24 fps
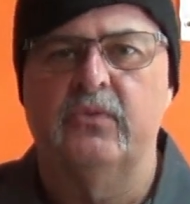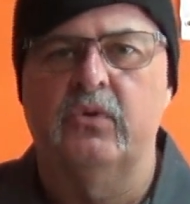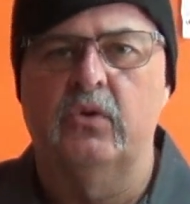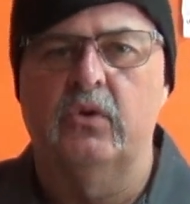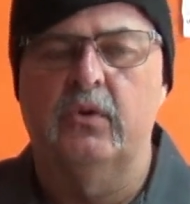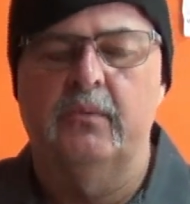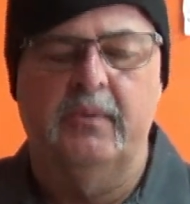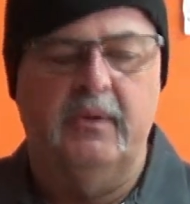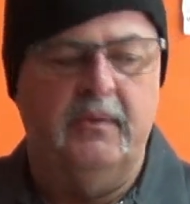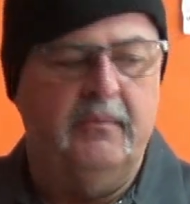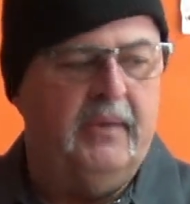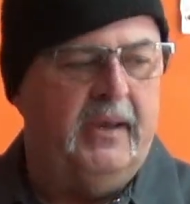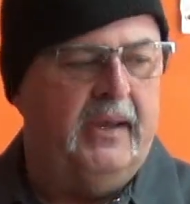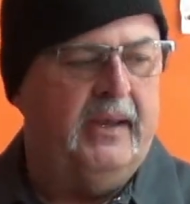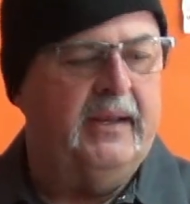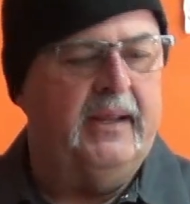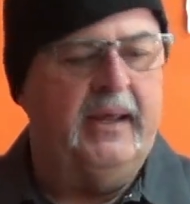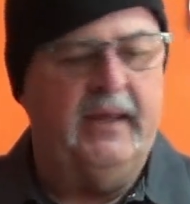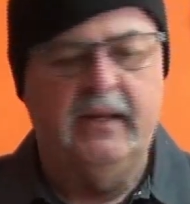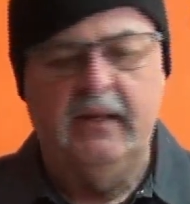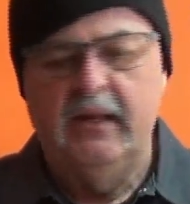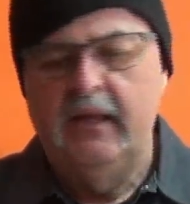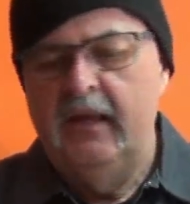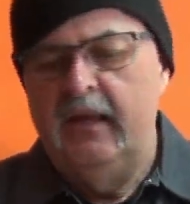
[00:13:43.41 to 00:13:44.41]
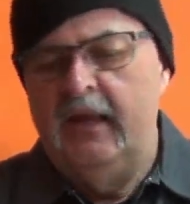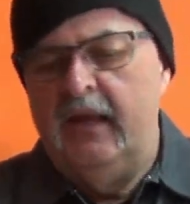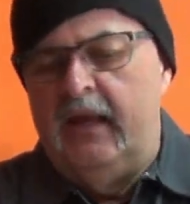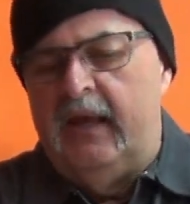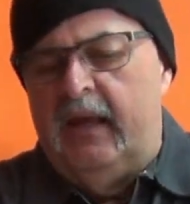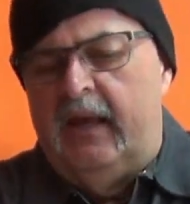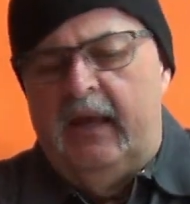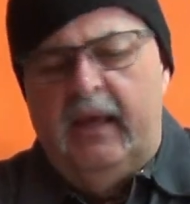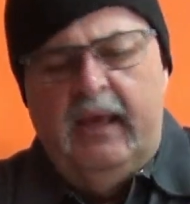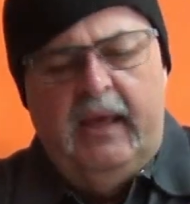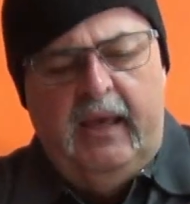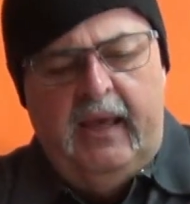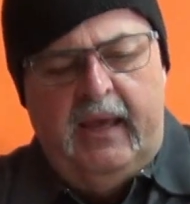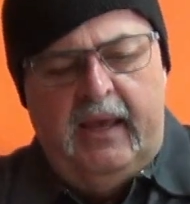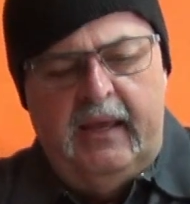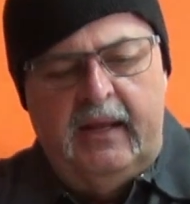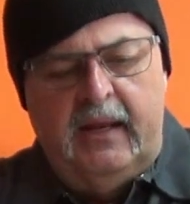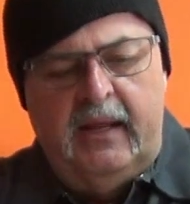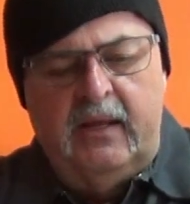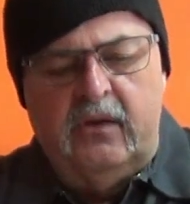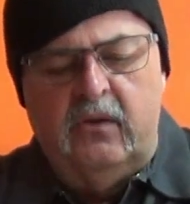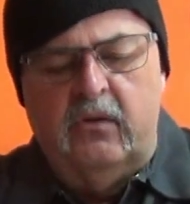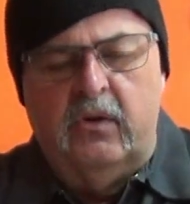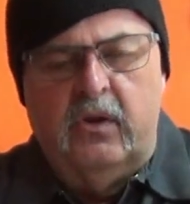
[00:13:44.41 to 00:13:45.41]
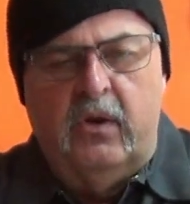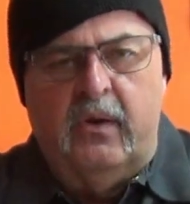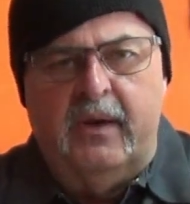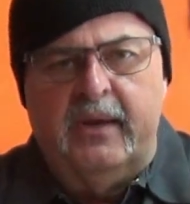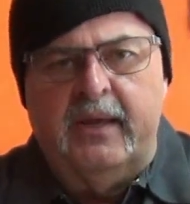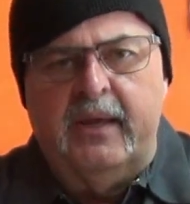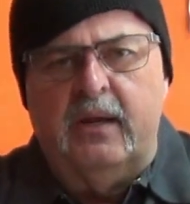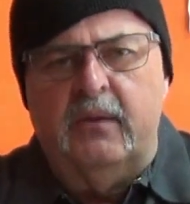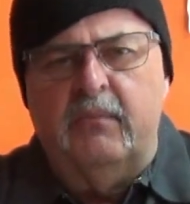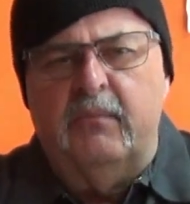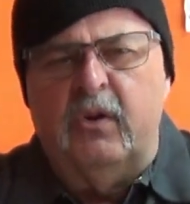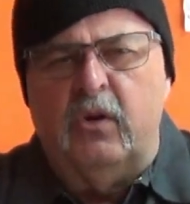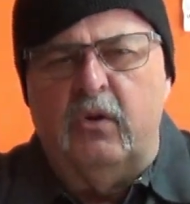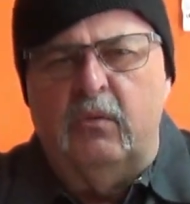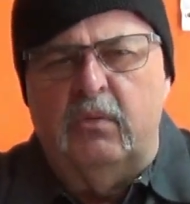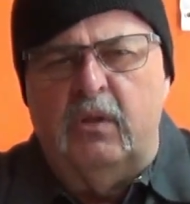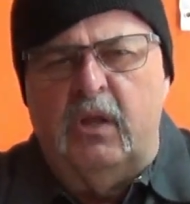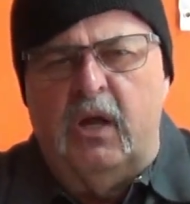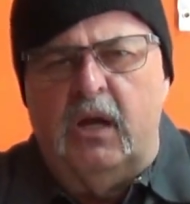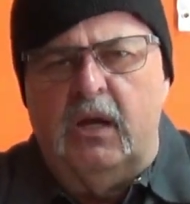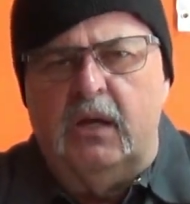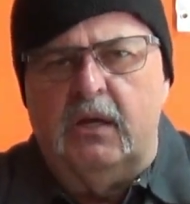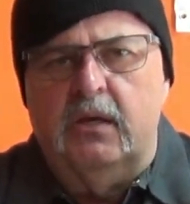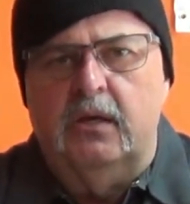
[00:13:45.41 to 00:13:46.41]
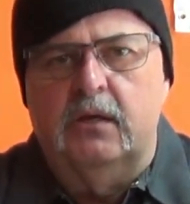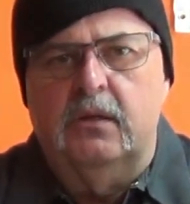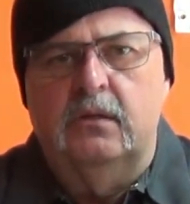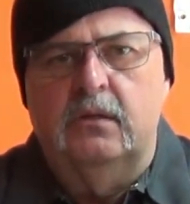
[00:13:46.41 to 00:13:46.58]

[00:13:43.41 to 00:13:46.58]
were going to be made at. And I don't know, I got a mental block.